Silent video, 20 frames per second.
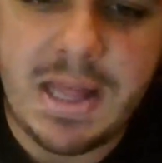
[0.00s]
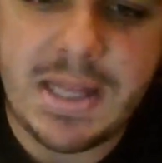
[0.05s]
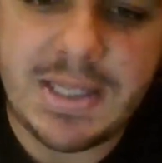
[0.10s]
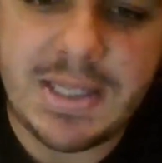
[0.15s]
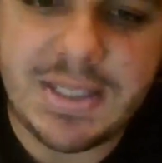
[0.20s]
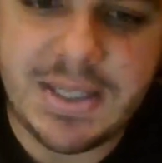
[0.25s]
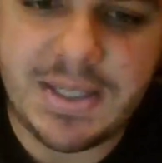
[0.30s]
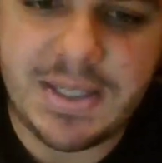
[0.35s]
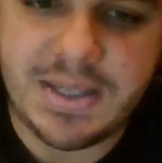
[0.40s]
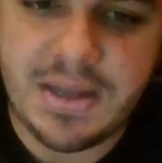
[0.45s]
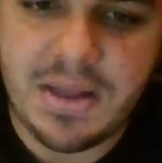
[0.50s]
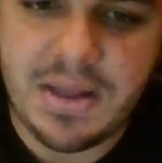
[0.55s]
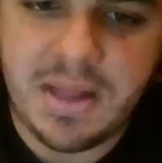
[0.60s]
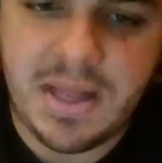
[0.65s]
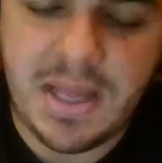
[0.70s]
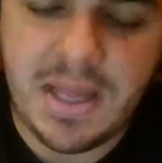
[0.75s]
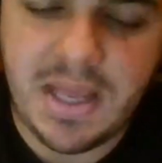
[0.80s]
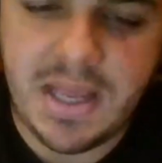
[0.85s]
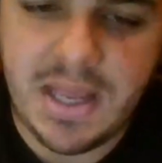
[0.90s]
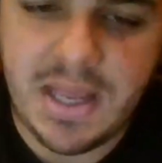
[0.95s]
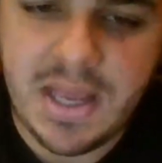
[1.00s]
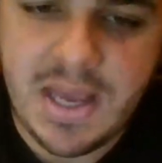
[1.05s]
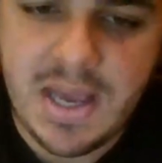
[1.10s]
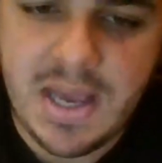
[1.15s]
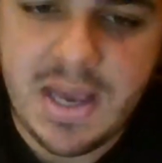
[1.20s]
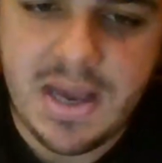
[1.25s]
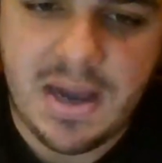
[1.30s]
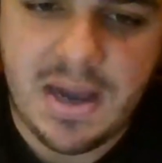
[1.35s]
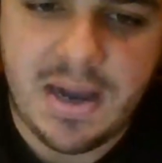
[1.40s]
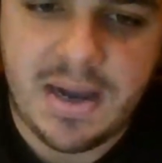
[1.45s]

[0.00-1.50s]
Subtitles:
This is the